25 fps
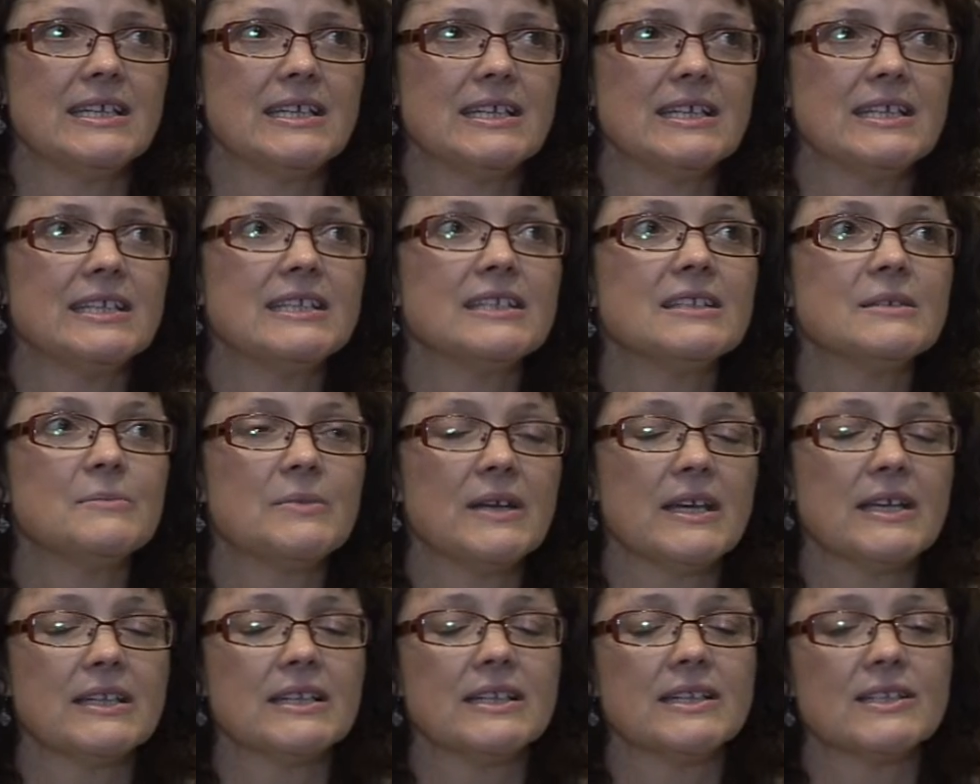
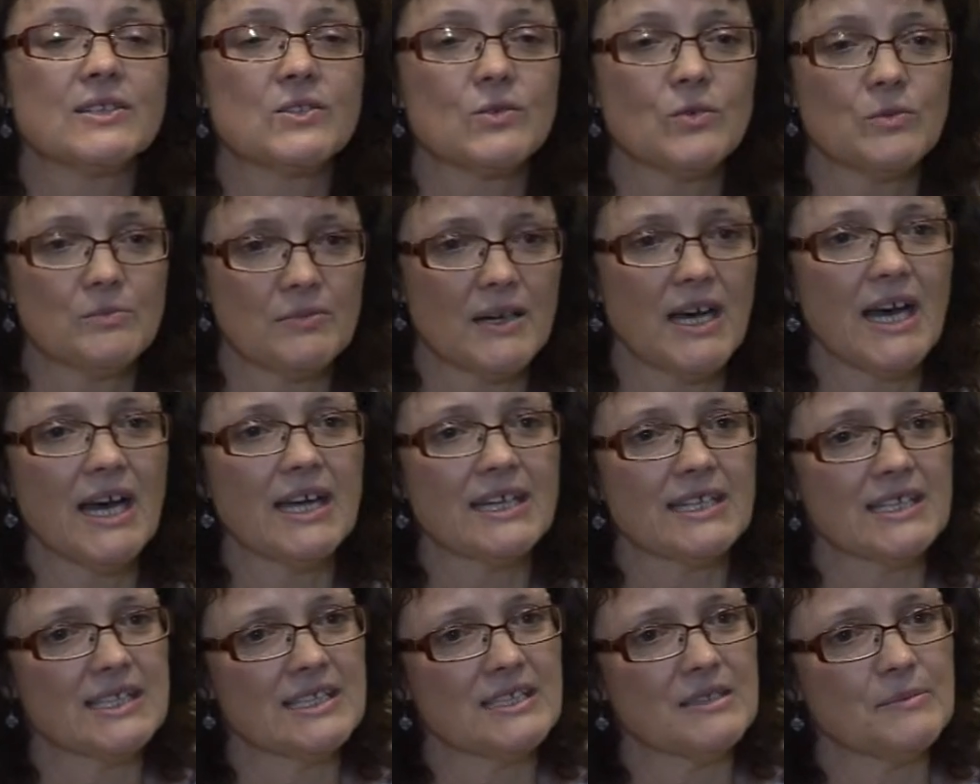independence or
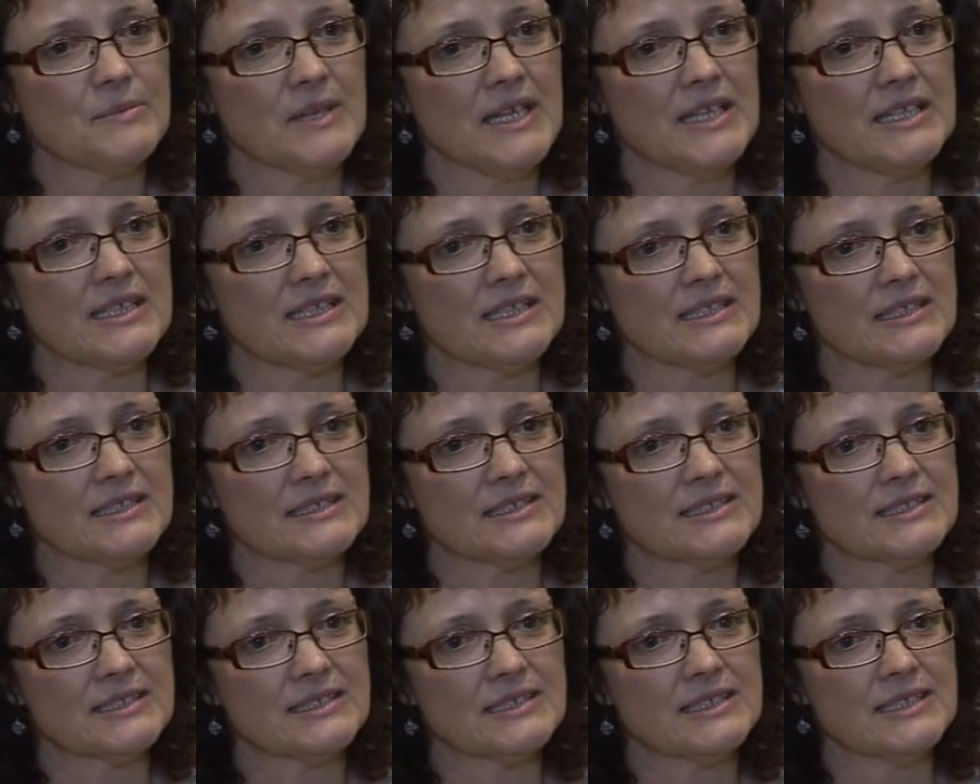part
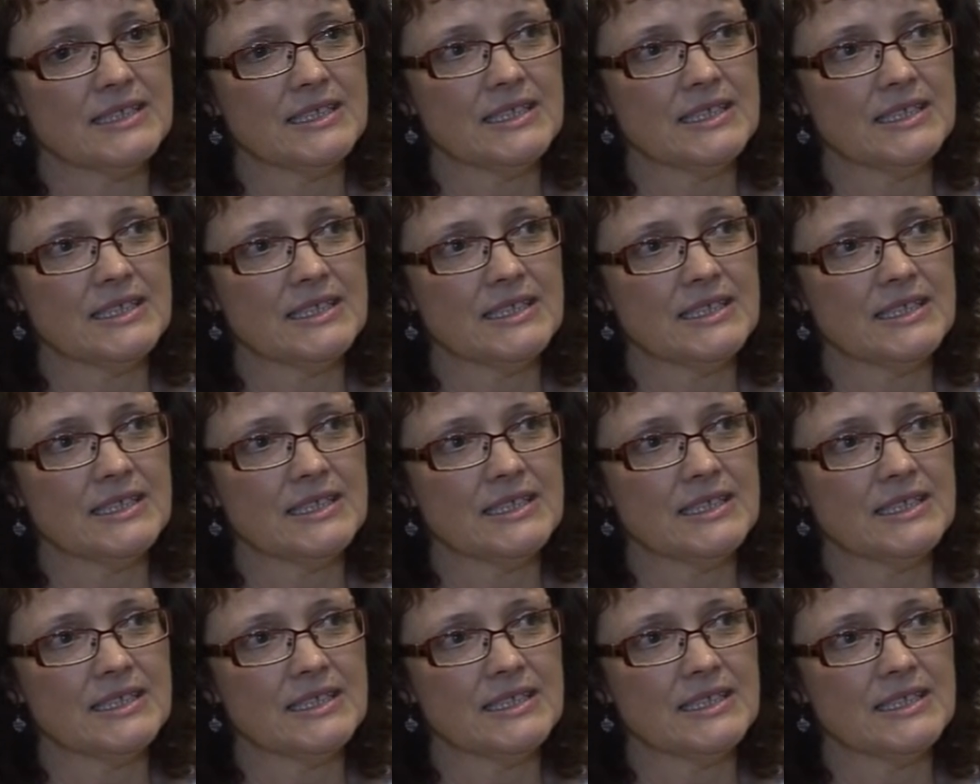independence